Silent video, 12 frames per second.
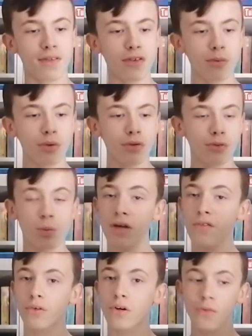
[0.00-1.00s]
this was
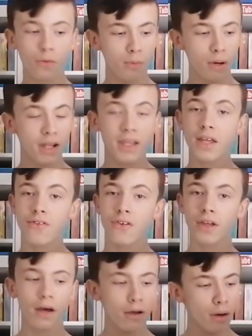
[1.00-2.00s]
with Christmas money years
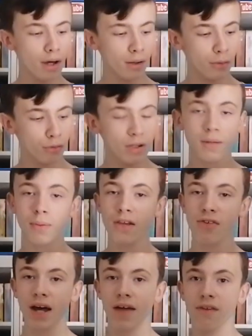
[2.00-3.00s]
ago, and I was really
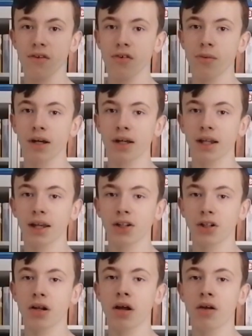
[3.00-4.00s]
pleased to add this to my
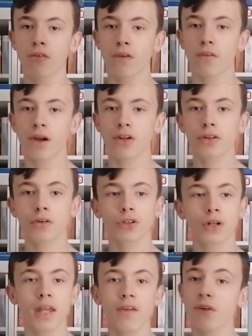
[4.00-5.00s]
collection from the Retro
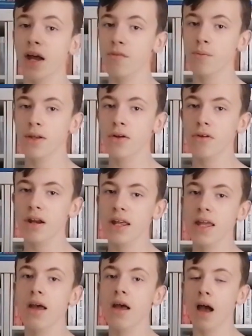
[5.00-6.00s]
Retreat. If you haven't been
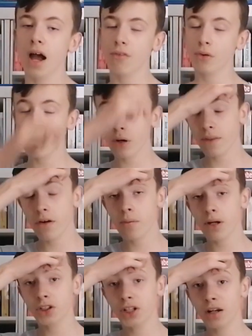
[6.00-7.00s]
already, I've recorded there on
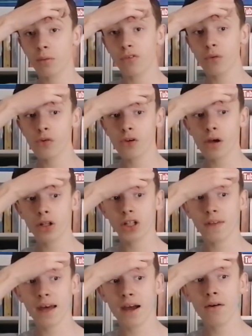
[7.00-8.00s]
my channel before, so go and
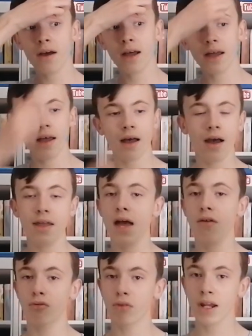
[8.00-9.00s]
check that out.
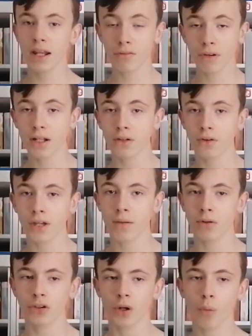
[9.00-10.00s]
Yeah, really, really good
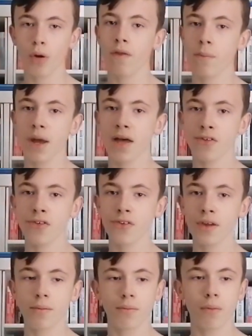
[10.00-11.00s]
gaming shop. One of the
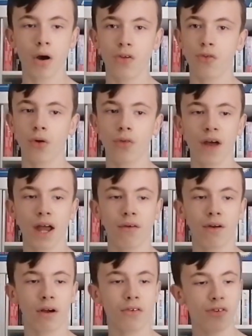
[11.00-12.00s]
best in my sort of
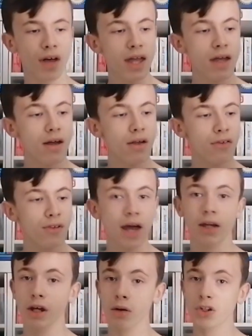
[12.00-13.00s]
area, I'd say. So
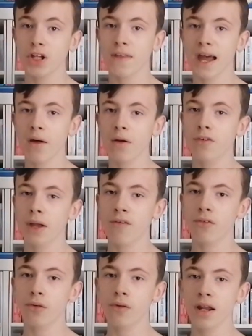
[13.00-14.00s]
yeah, go and check that out if you
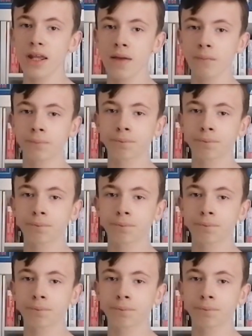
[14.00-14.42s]
haven't already.